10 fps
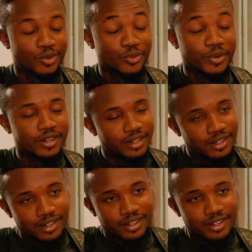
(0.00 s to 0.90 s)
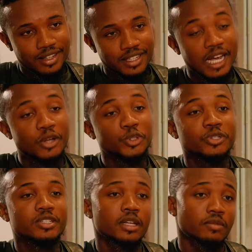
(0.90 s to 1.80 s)
Really? Counselor
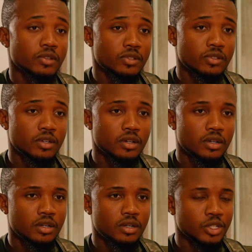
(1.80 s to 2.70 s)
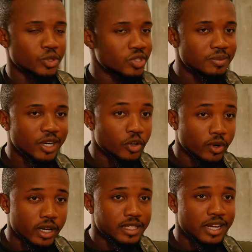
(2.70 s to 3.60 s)
Stevens, did you see my
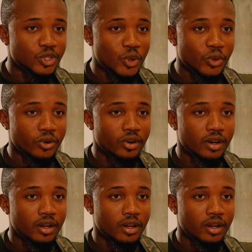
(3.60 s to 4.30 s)
grades last quarter?